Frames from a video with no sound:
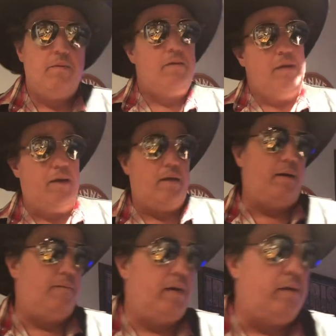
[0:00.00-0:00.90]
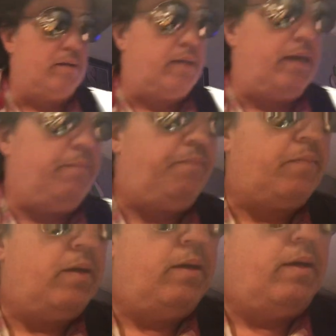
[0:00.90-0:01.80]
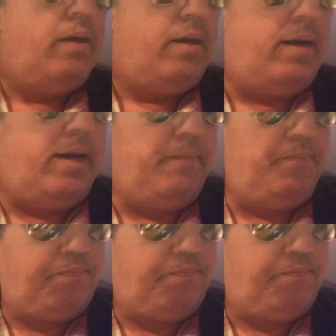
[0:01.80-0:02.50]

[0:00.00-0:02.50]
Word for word: yeah, anyway, you'll see, all right?